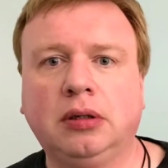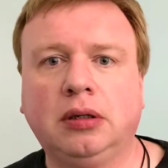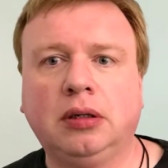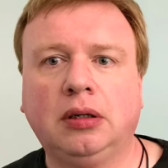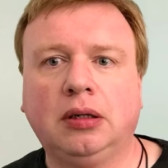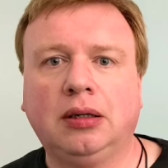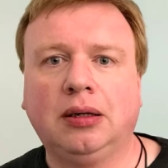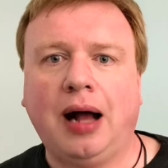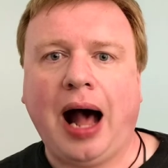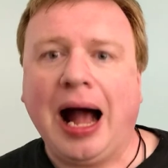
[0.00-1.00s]
I,
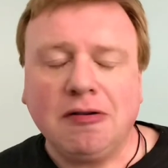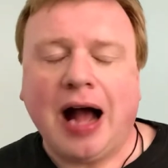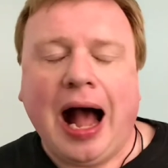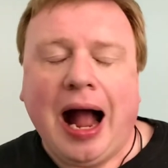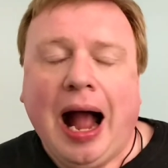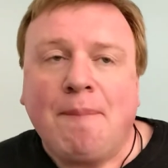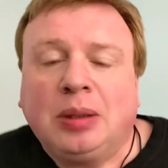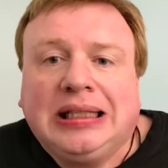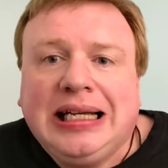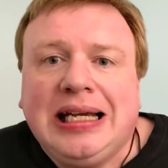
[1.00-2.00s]
I believe
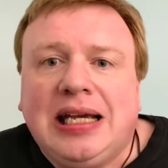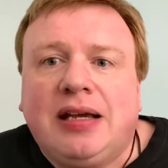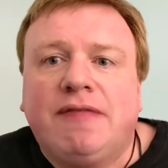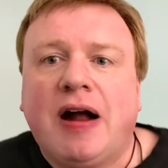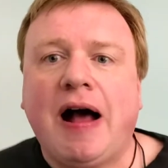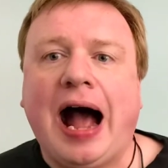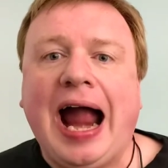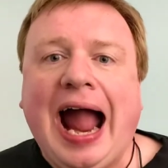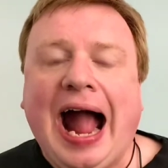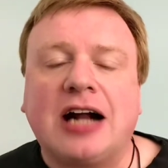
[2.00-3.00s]
I
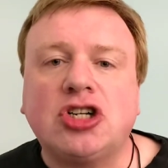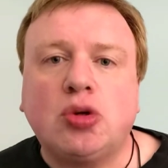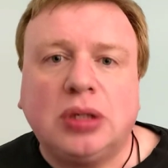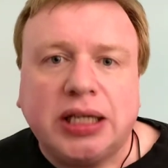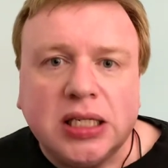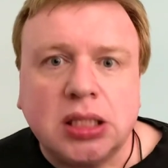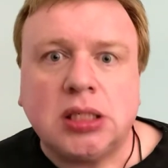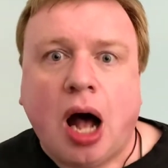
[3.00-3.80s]
actually saw her